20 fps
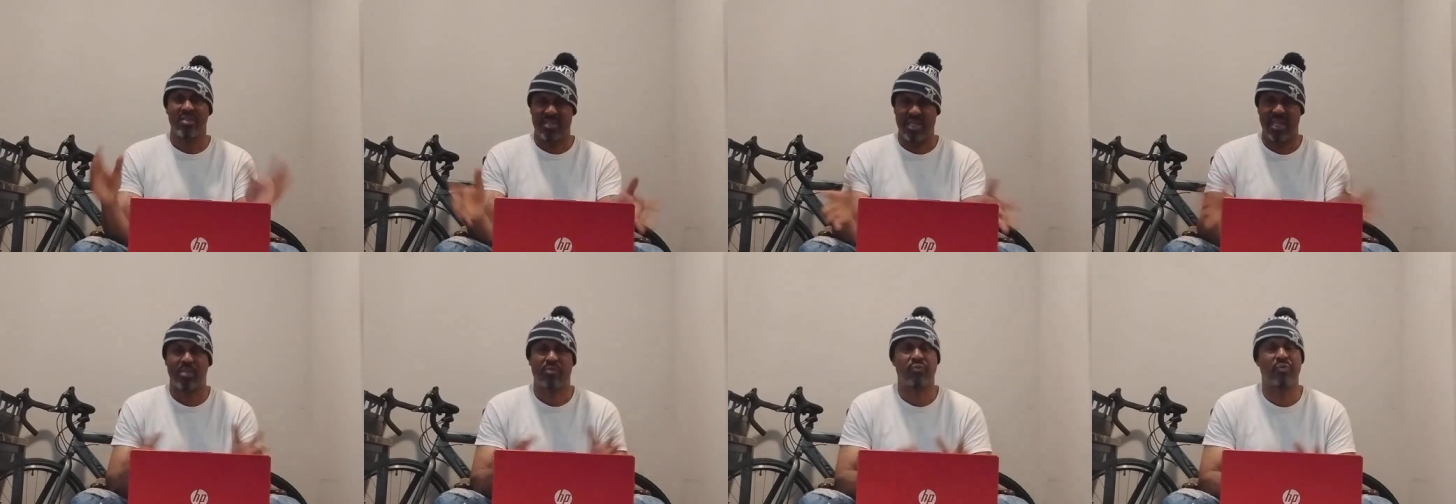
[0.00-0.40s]

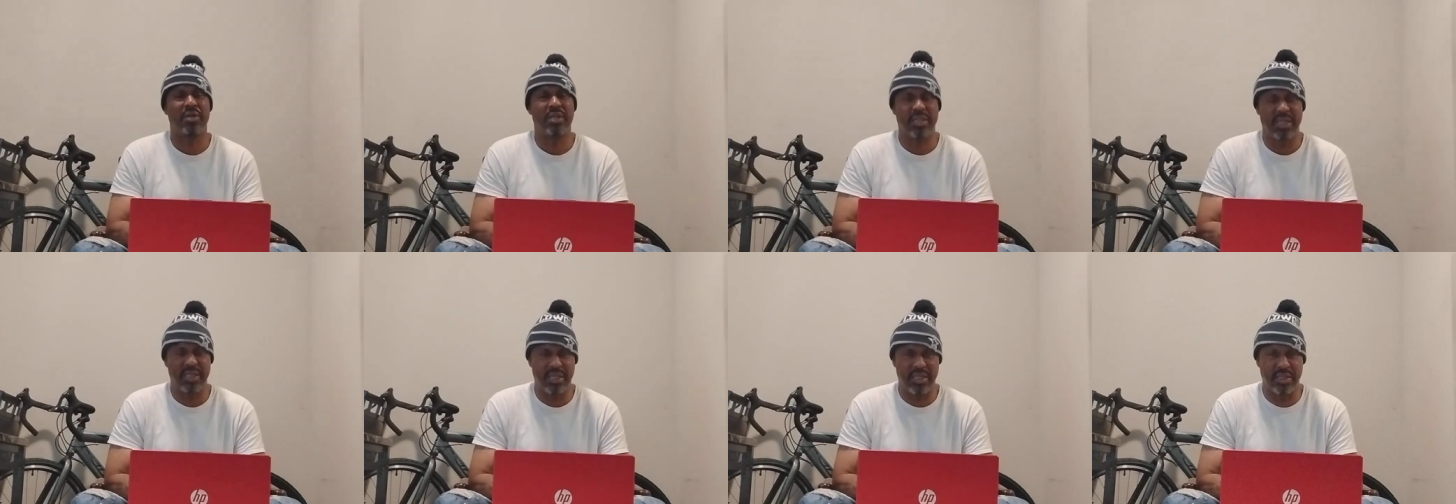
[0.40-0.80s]
That's
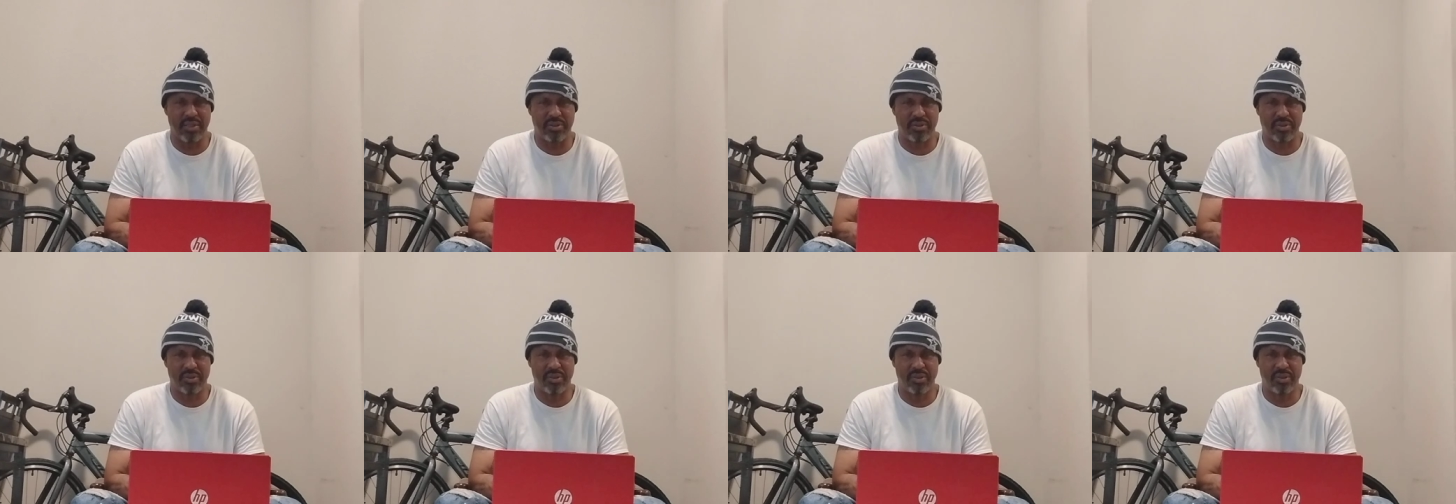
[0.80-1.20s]
what it is.
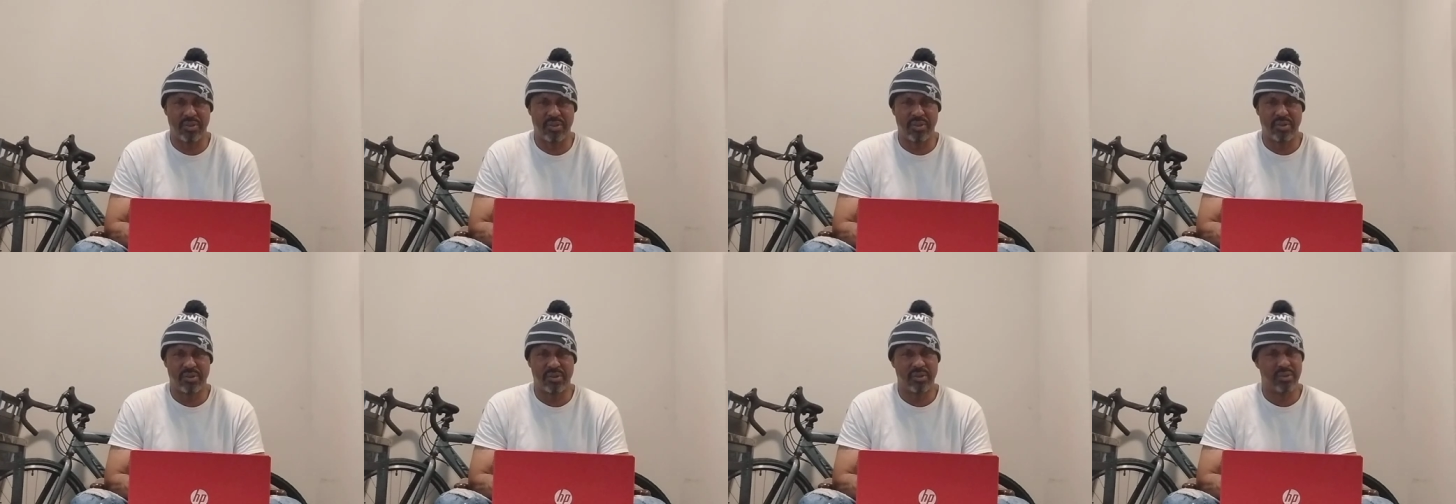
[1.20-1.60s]

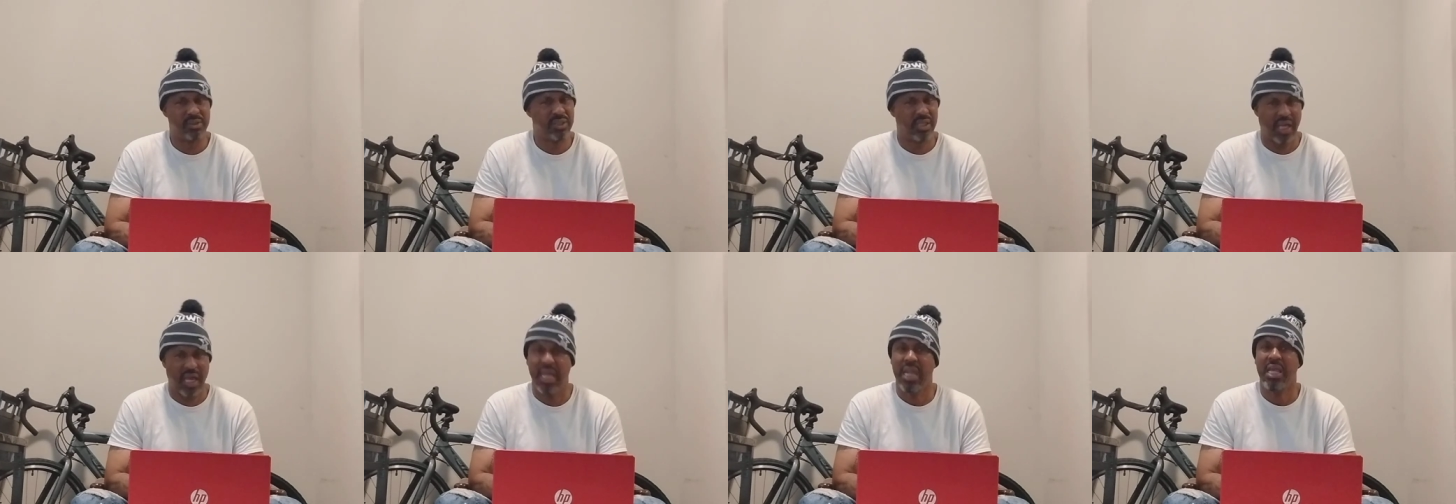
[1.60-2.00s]

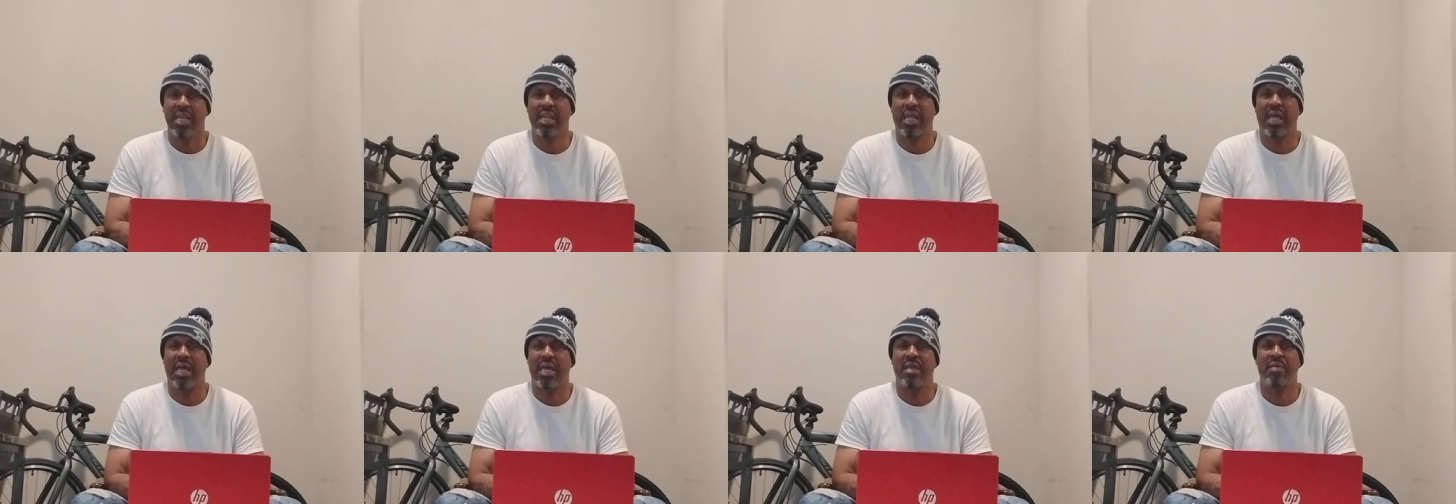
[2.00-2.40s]

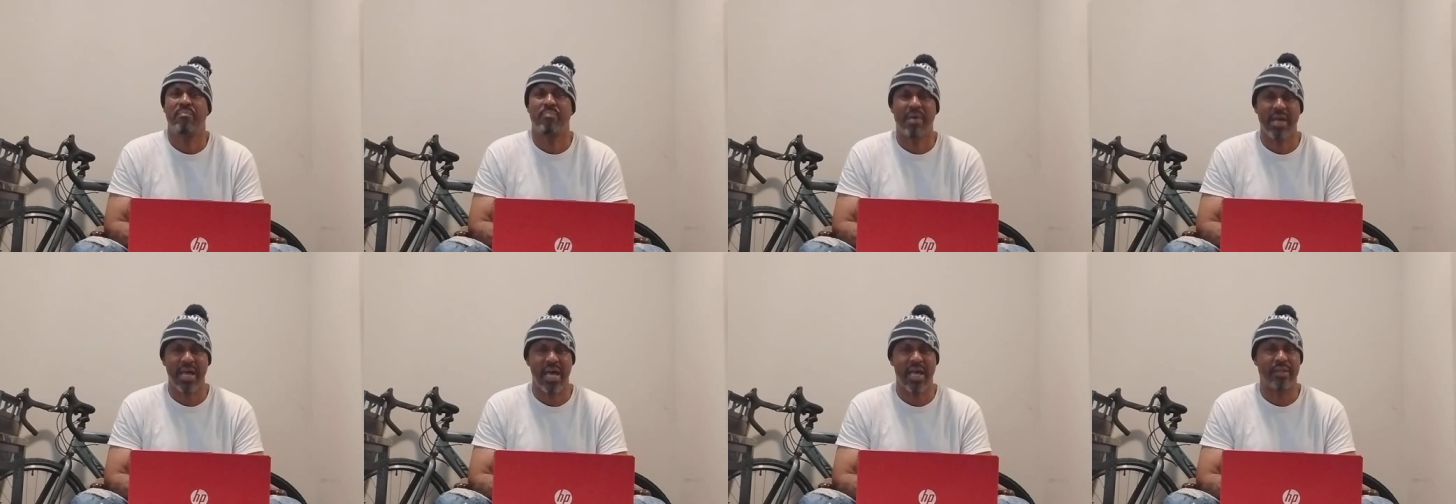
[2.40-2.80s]
Hate
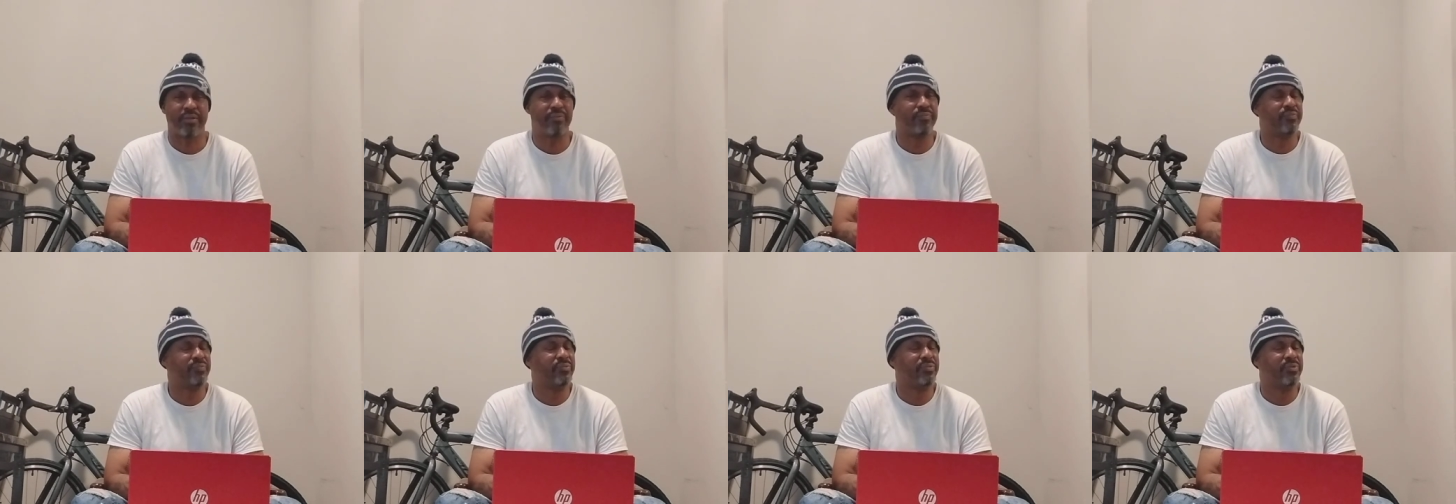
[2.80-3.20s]
ain't about
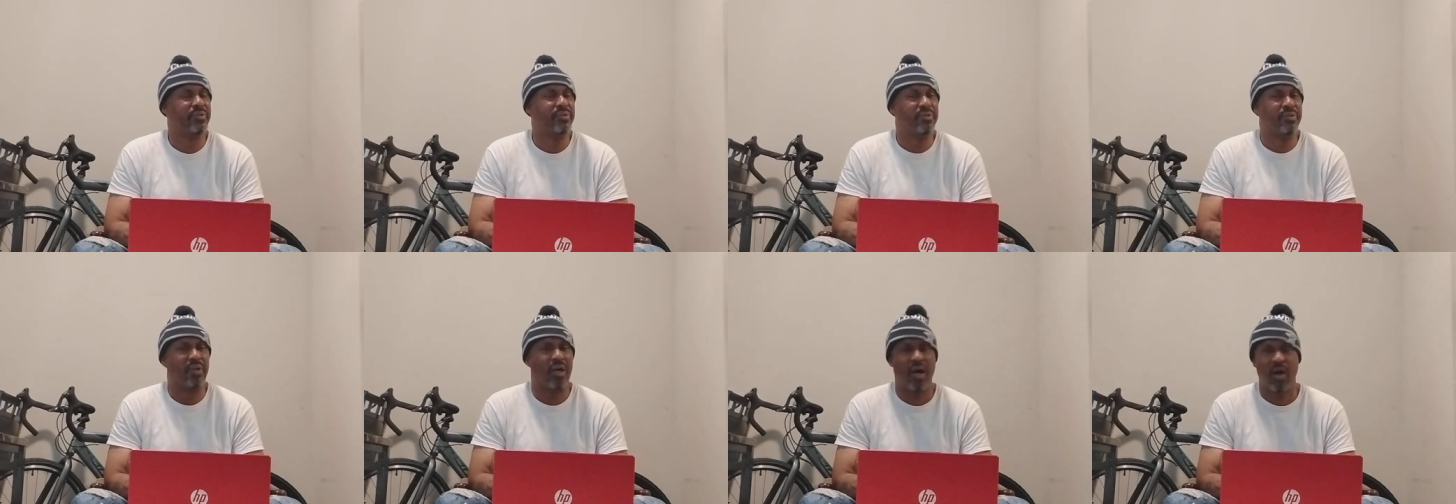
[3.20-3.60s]

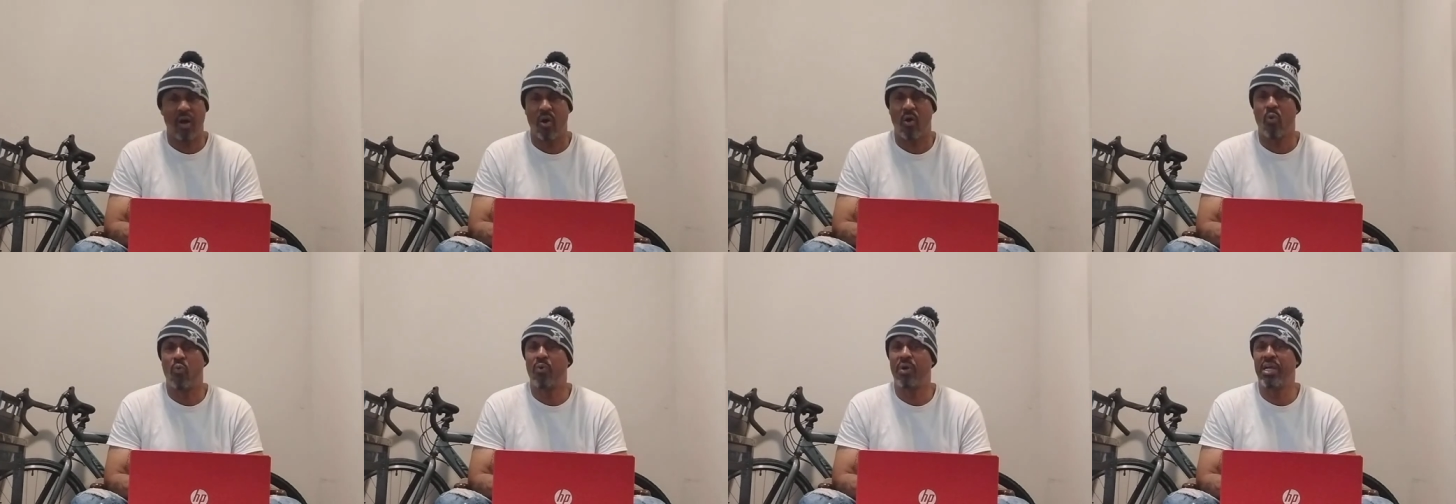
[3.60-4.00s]

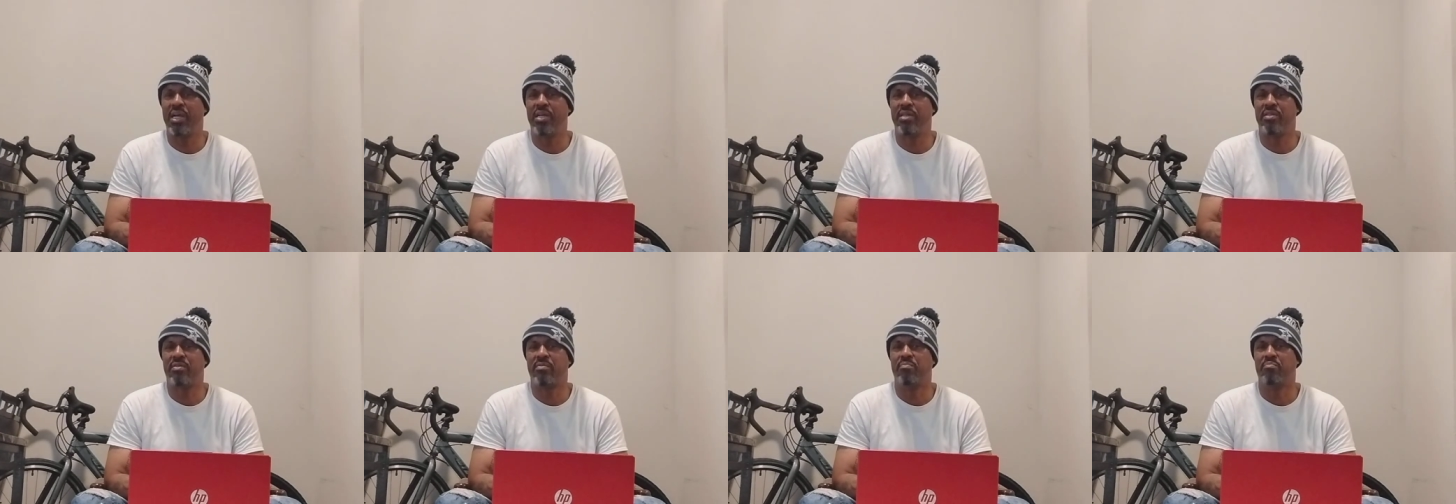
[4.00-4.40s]

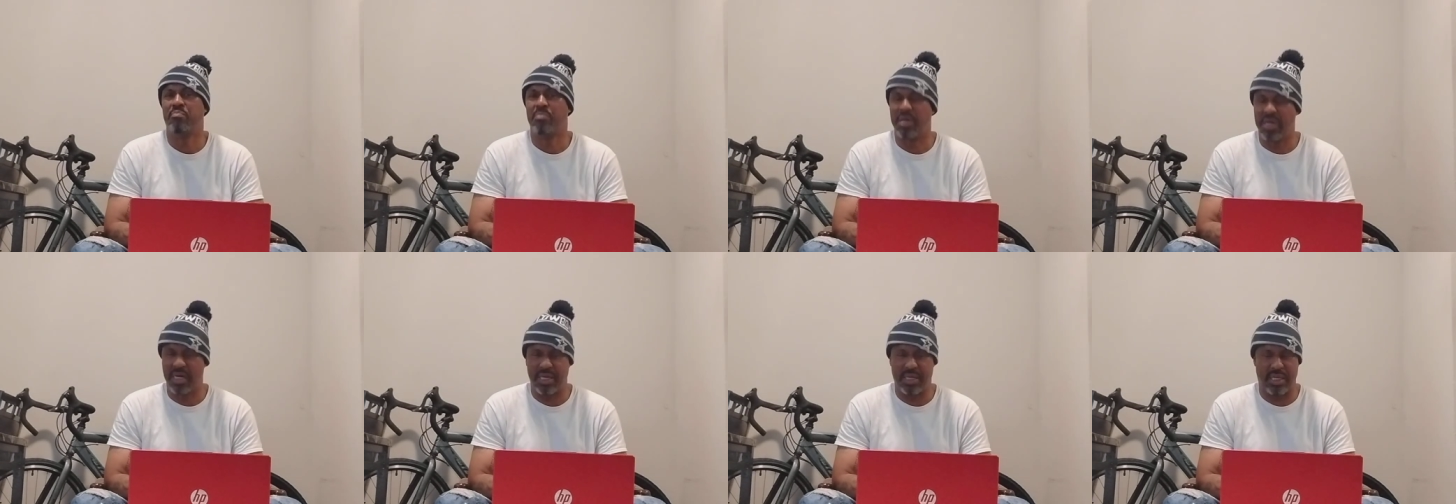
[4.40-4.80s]
always
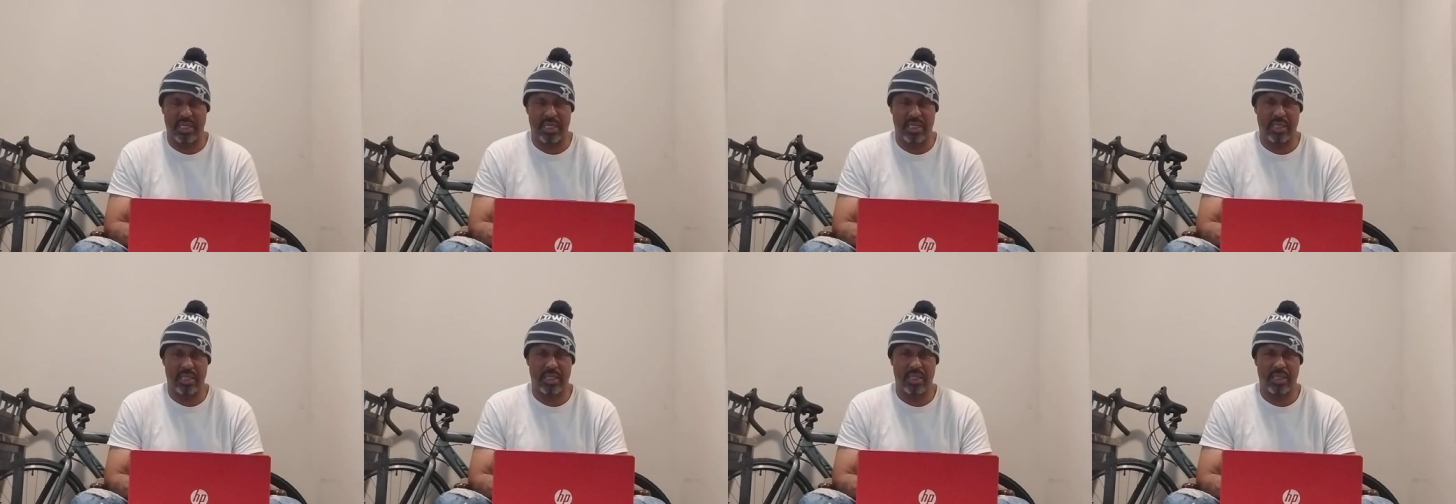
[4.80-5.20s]
money.